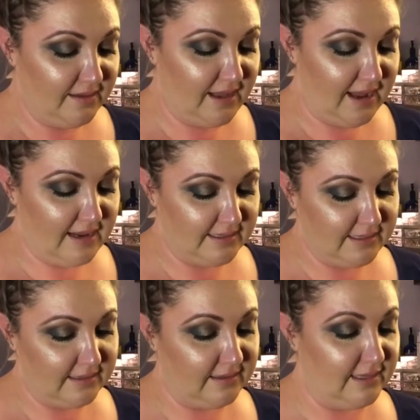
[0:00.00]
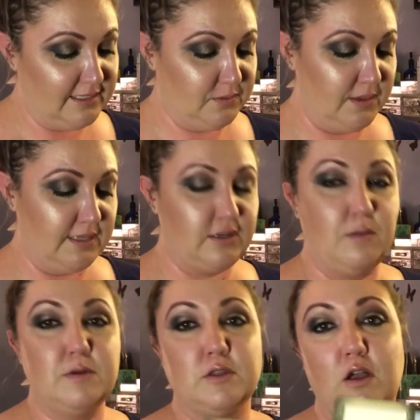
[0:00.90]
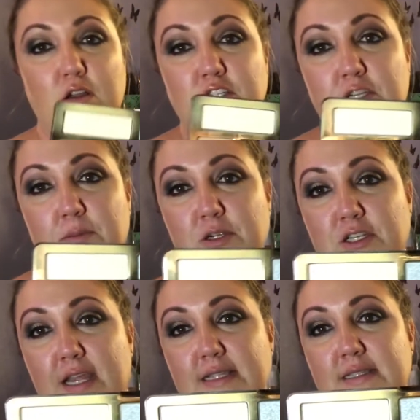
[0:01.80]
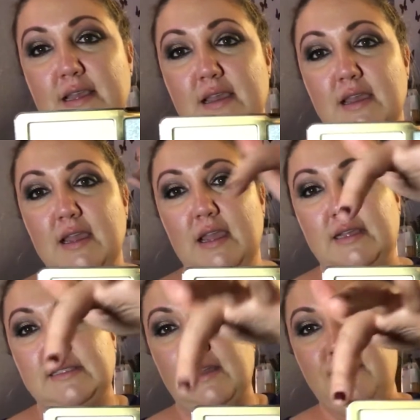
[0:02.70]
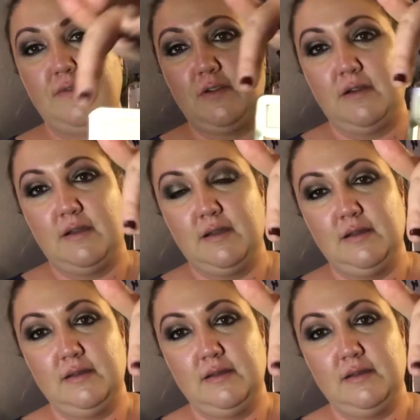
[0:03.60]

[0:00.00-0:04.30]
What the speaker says: And this one is almost all shimmer shades except for